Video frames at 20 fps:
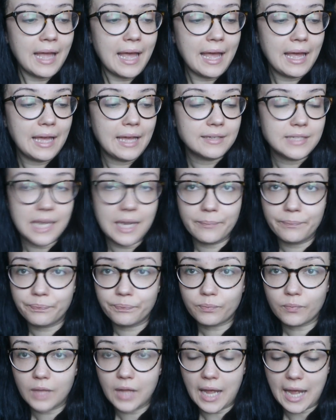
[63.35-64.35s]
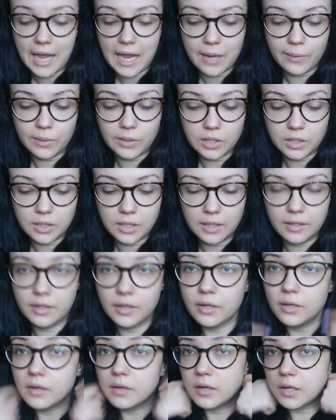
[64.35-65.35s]
And yeah, I will
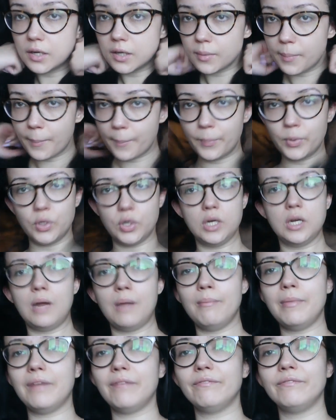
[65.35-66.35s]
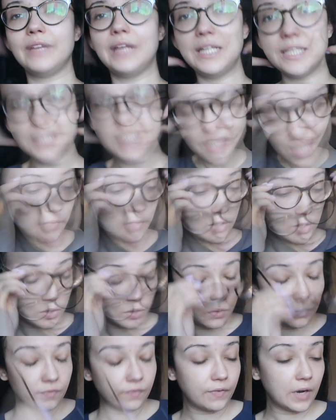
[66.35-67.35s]
put it on my face now.
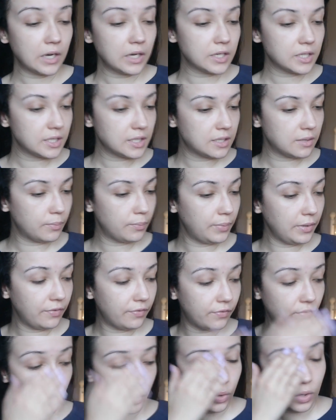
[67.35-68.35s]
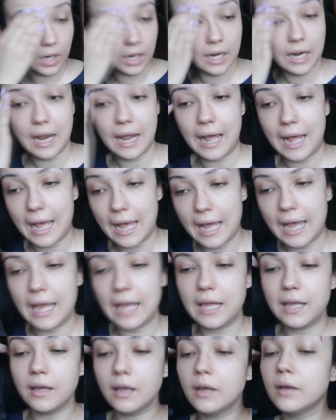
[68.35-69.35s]
So first, before
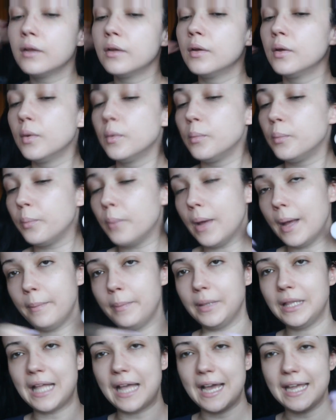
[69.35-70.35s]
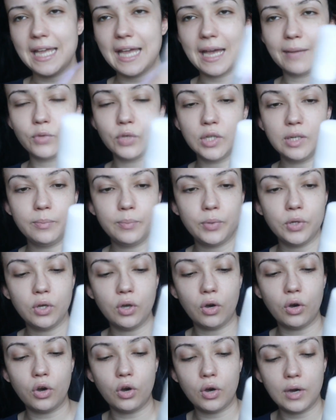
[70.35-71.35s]
I apply it, I'm going to
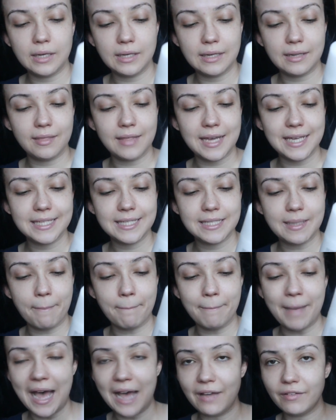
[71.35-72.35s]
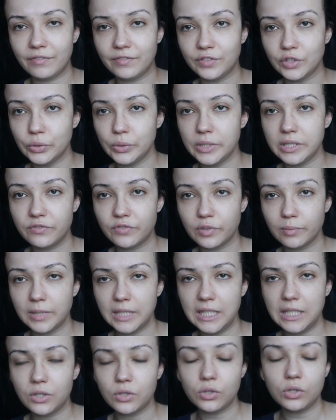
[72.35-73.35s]
put on this matte fluid from
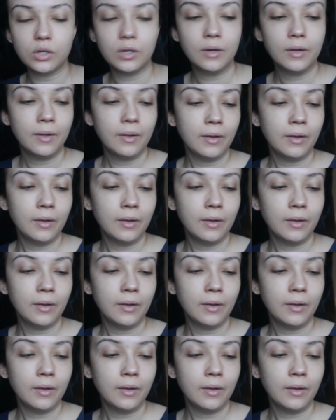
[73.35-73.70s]
Kiko.